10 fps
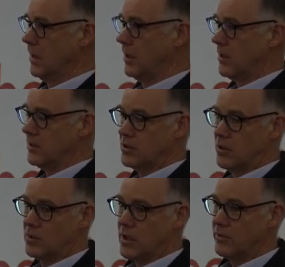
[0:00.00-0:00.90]
And those
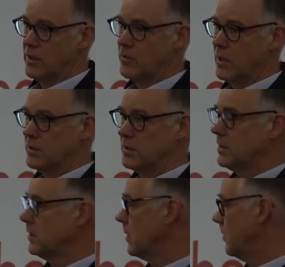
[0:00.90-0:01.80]
salt-loving ones,
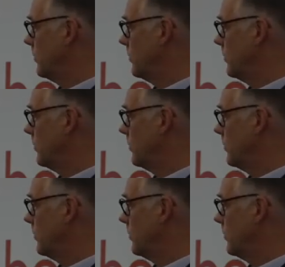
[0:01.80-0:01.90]
since I'm